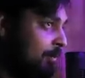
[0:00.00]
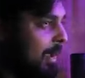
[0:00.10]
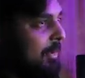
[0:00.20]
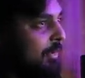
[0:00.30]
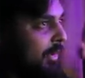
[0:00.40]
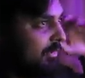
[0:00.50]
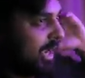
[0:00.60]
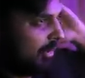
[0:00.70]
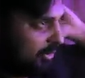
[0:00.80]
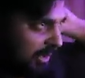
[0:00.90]
Maybe there is.
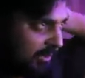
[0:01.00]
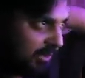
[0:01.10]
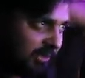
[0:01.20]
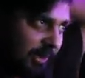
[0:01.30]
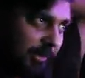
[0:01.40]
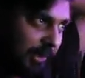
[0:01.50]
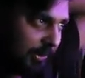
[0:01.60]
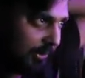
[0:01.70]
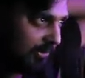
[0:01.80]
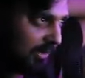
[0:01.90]
Actually, it does seem like
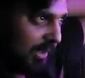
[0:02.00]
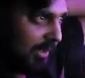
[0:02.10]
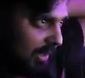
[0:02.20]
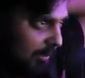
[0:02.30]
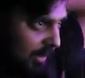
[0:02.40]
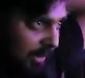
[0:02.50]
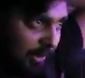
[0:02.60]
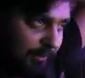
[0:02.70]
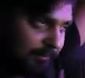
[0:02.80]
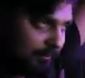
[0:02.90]
there is slightly a
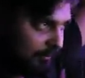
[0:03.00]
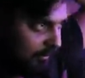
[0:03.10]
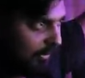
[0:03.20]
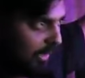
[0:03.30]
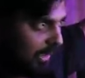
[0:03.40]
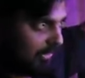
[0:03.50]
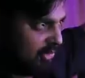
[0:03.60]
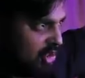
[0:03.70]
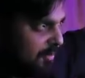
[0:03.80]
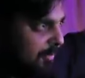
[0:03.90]
bigger. It's
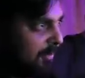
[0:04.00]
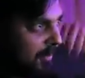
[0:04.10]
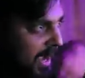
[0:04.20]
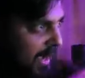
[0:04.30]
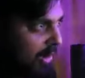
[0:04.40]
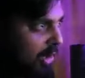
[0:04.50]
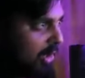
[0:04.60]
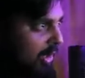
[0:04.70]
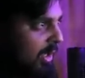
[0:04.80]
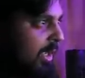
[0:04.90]
cheaper to buy it
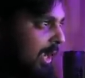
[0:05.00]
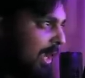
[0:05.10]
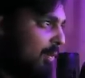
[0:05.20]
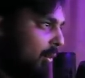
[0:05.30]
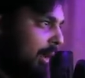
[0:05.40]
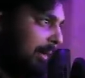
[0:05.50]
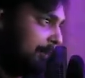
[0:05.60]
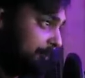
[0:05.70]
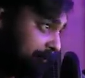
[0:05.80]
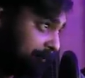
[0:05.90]
all in
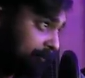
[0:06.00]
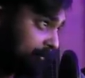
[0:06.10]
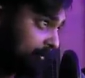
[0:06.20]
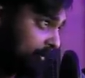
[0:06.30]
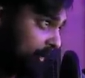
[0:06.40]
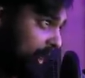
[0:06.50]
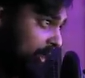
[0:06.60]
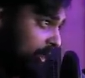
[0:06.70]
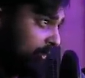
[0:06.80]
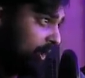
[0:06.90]
one
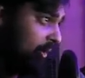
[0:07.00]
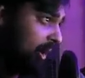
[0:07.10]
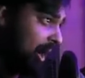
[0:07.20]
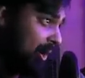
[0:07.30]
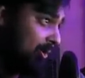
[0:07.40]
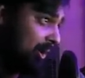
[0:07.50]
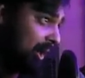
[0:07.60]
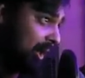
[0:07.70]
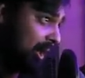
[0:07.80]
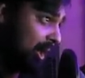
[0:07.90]
and then if you go down, you can
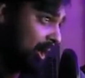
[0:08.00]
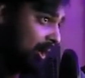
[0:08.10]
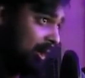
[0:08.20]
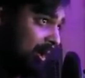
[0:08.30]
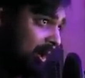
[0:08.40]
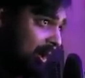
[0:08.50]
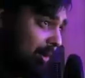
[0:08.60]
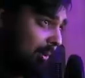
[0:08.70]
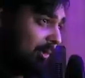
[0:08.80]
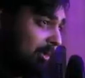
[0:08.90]
get like, uh,
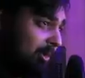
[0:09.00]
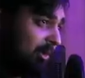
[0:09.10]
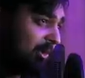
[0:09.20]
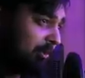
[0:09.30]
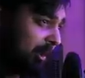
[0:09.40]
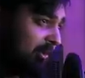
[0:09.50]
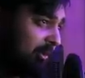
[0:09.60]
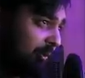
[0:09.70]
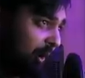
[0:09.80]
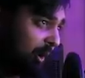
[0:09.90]
what's the most
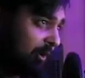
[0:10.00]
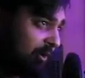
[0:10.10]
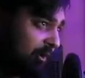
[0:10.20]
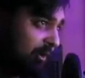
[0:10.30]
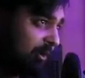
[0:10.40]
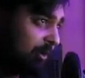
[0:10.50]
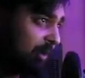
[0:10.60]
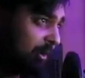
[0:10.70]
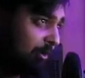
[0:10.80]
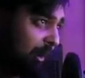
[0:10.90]
expensive thing on this list? Let me
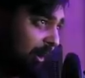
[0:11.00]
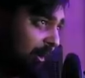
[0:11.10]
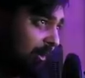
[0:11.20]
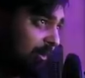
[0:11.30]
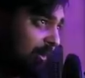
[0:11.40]
try to find it.